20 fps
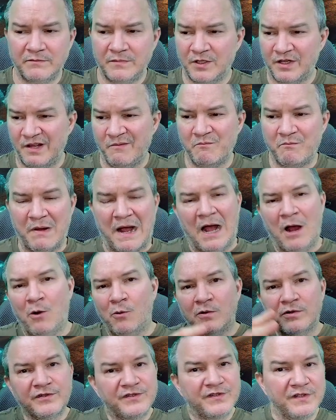
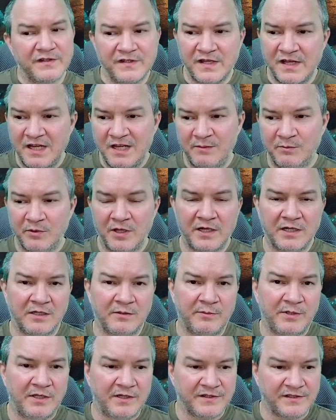empowers the team later
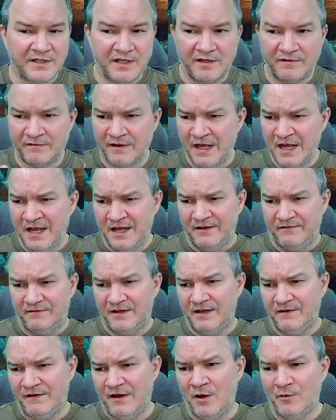because
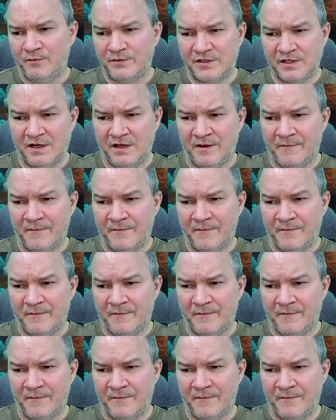they've helped